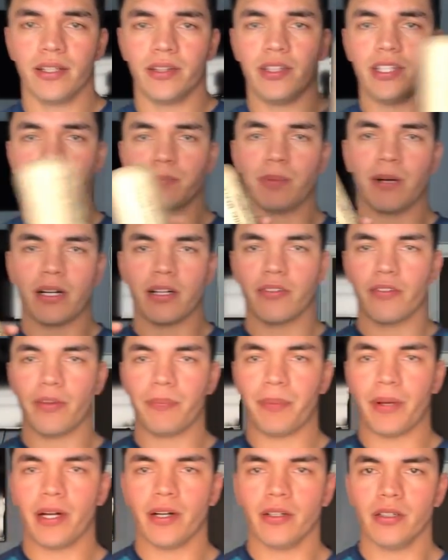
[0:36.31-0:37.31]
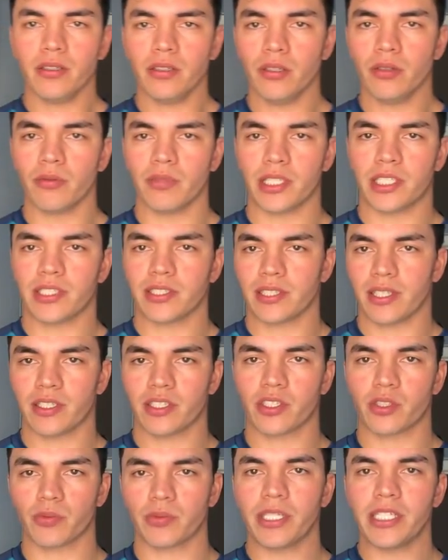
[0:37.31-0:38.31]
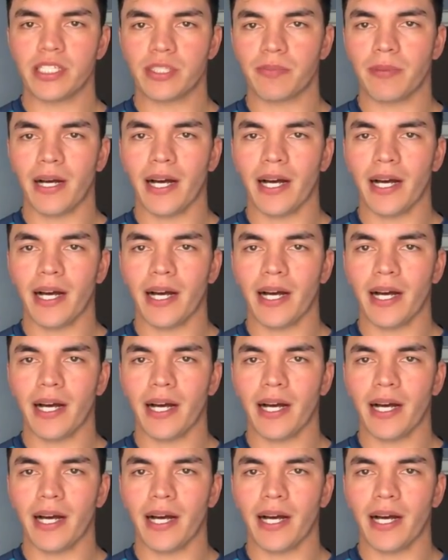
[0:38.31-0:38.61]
this part of the barrel, which is our sweet